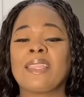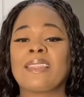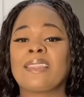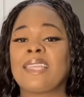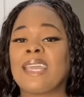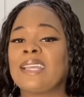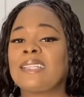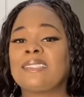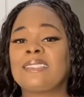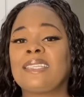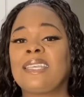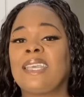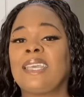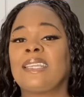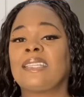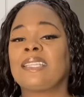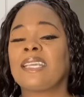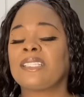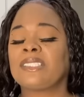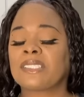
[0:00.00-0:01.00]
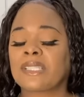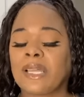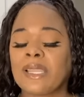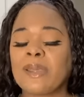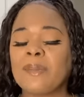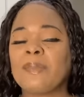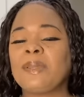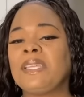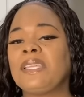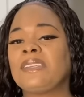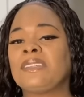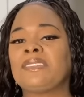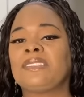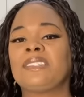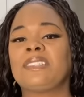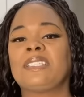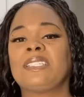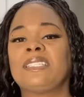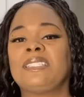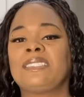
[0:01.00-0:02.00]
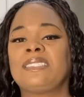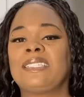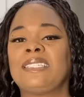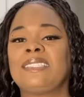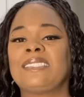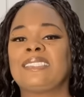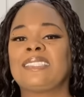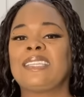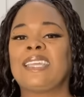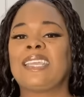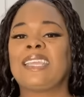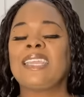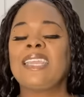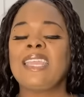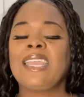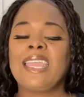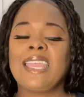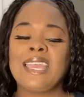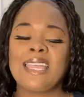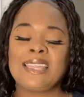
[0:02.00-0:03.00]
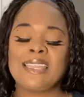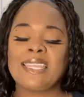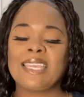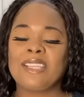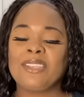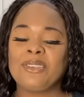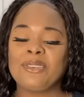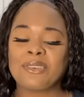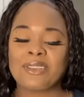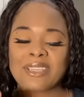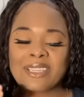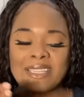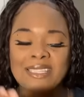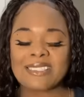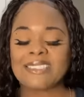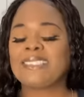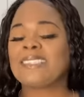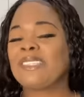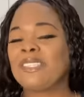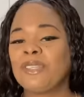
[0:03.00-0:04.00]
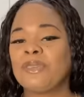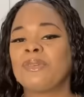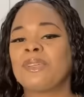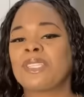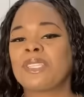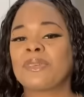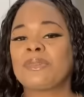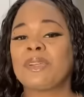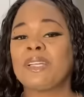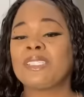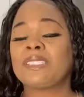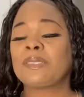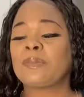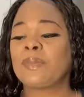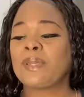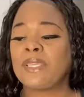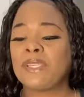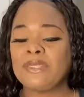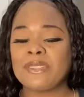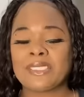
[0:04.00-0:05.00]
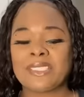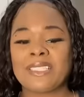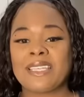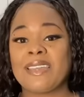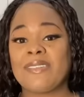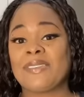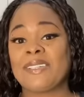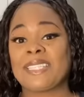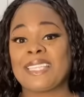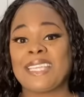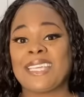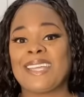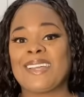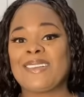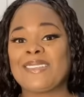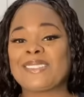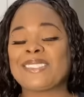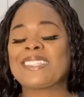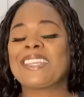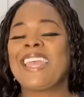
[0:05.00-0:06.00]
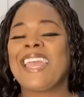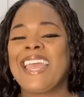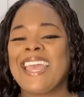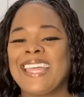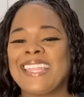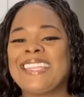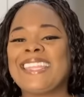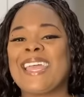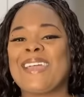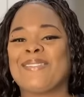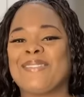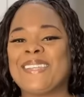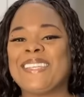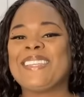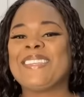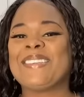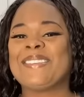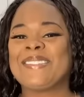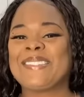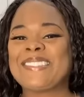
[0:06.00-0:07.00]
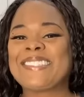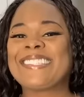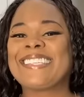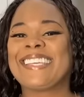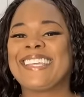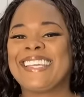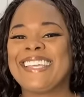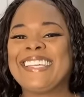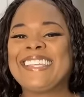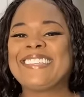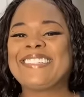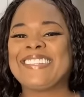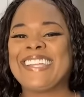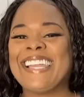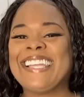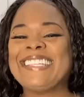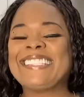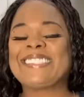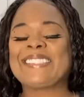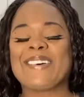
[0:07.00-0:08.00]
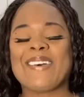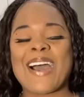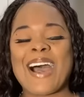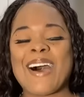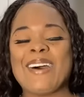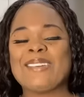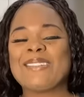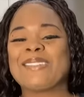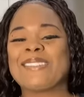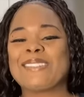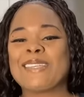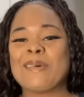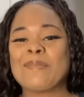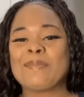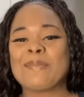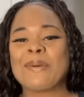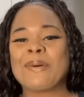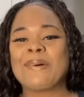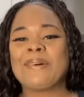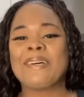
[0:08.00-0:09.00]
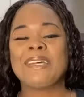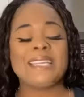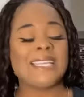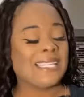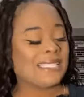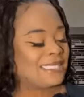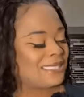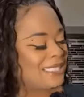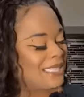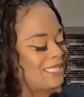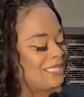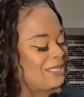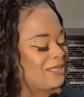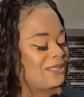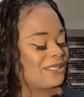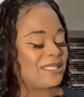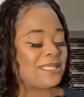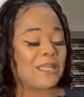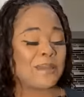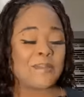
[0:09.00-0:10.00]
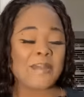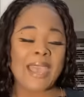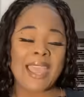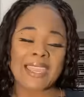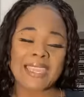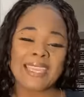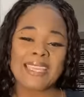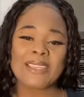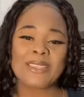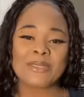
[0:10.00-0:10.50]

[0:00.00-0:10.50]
that's it. That's going to be your chili seasoning. And then you can continue with the recipes and everything else that we use. Right? So how simple. Instead of using a packet,